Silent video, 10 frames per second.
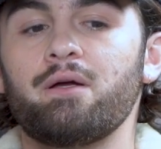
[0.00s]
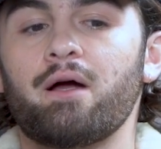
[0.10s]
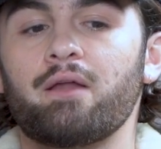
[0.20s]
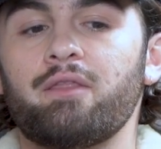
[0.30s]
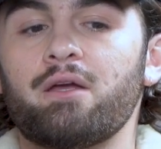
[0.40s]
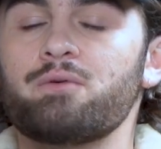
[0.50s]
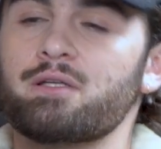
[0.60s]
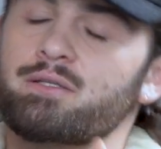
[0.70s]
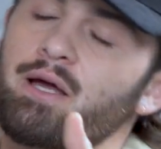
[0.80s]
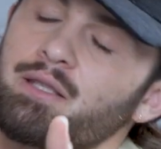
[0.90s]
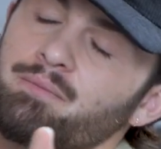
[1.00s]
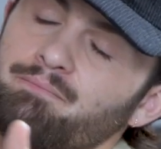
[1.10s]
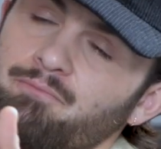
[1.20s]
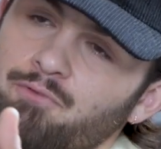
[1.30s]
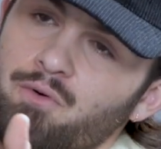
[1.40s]
I think it was exciting to
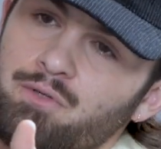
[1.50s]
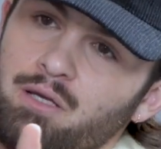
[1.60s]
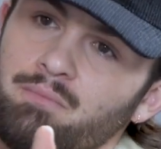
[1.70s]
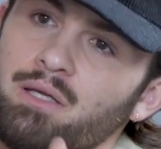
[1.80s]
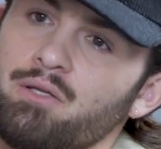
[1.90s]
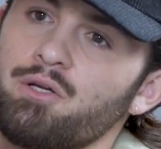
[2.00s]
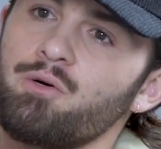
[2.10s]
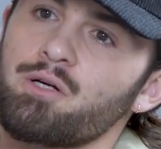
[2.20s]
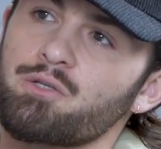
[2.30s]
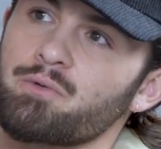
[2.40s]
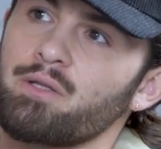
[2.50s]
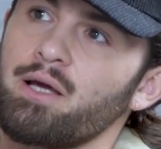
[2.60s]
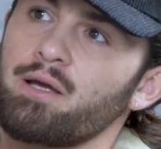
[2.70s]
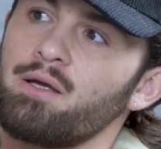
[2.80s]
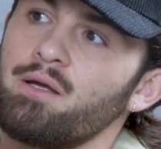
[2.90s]
folks like me and you because we were
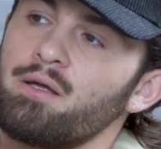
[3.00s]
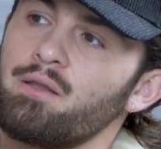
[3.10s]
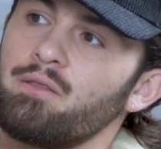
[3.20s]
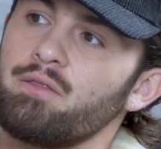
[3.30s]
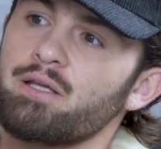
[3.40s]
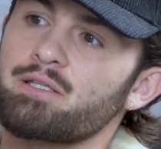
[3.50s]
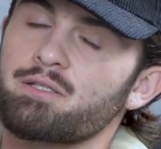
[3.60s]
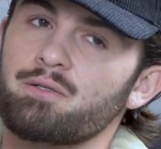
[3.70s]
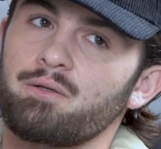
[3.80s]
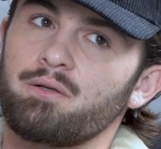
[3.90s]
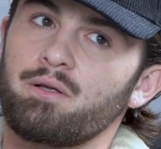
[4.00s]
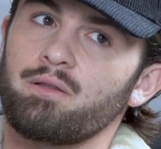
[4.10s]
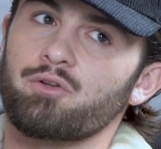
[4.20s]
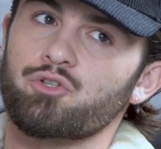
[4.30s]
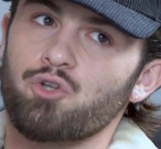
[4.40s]
like, this,
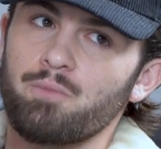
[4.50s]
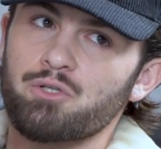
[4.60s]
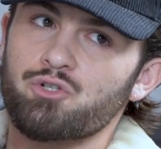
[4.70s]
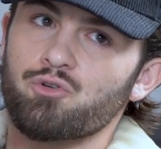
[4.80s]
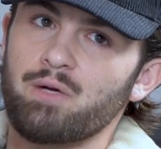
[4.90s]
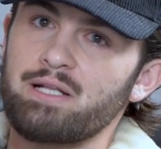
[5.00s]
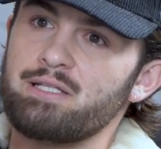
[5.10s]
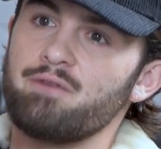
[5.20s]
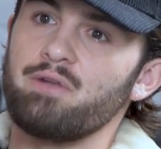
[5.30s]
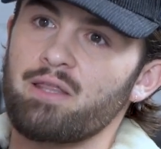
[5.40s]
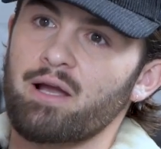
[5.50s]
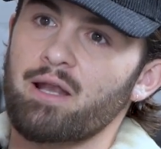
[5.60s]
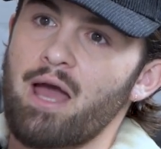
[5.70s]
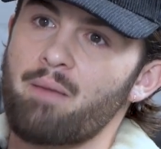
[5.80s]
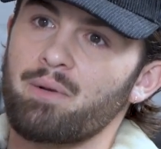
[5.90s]
there's so much creativity that
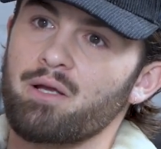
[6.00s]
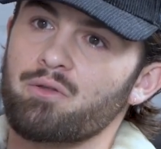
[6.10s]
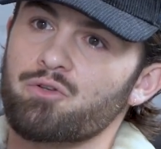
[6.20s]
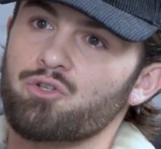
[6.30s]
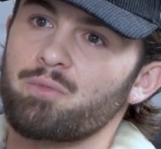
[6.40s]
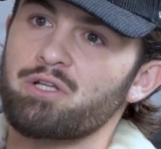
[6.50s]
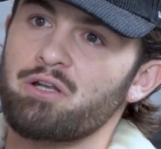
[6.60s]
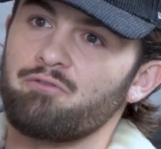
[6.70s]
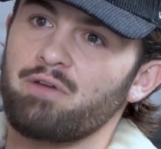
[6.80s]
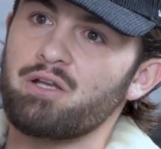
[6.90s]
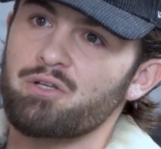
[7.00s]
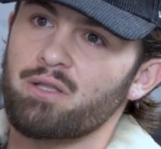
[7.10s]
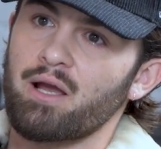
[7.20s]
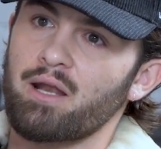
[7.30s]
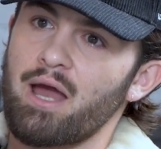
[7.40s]
could happen here. There's so much innovation
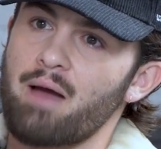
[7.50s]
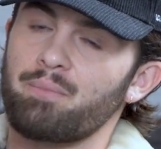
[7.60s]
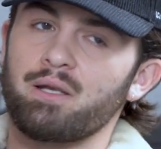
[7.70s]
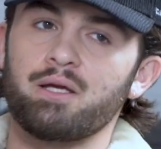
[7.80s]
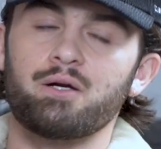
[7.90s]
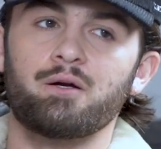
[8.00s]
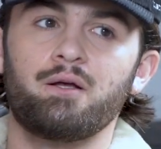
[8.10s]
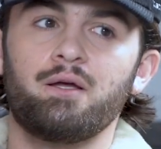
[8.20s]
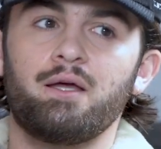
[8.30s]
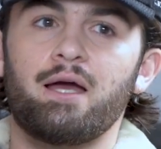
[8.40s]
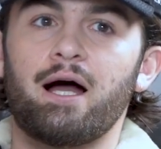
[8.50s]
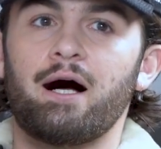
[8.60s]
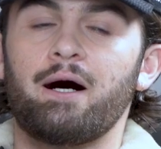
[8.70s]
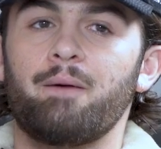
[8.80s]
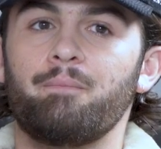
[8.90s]
that could happen here.
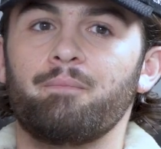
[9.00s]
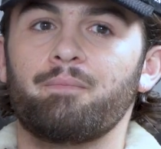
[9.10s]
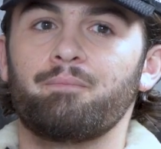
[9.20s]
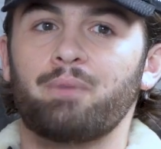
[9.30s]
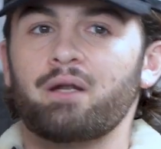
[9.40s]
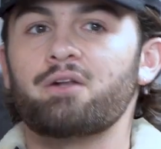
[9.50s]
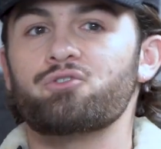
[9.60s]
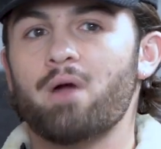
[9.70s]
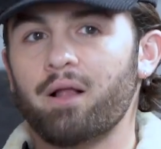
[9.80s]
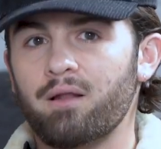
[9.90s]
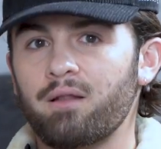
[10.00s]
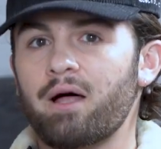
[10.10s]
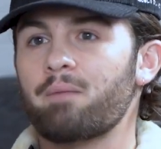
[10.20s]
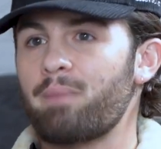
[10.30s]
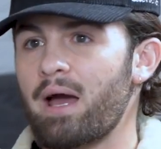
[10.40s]
But it attracted a
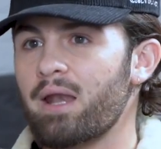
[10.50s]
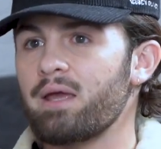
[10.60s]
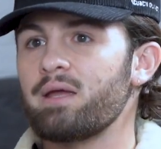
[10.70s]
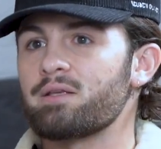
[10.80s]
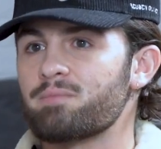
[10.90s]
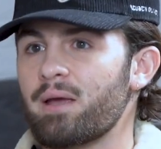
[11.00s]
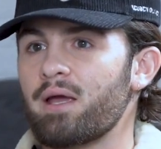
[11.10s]
lot of bad eggs, man,